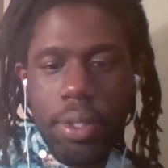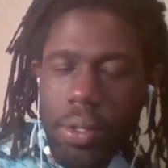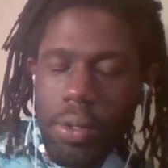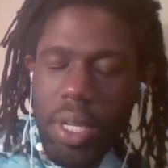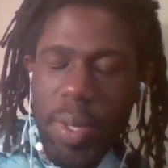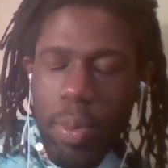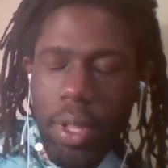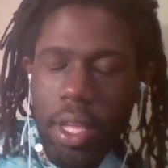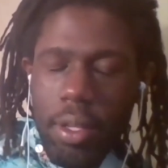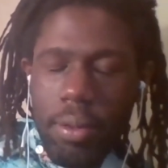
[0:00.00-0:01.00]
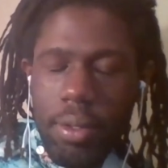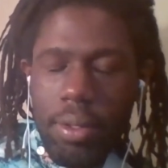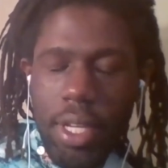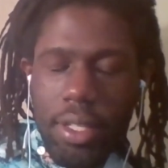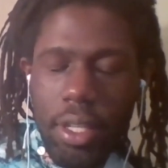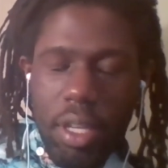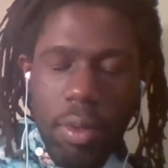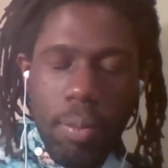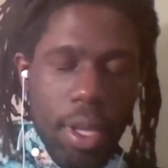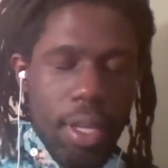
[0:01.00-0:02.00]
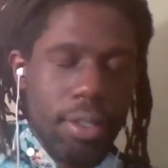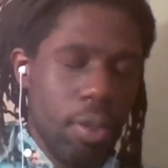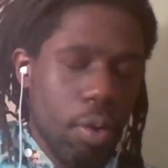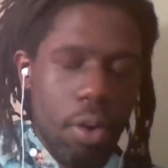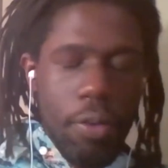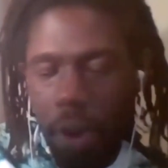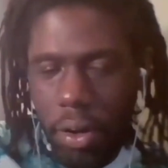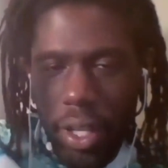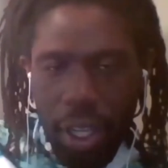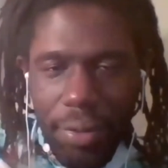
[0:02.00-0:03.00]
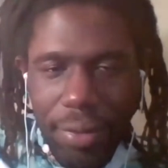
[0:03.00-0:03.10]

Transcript: treat people like decent human beings, and you'll go far in life.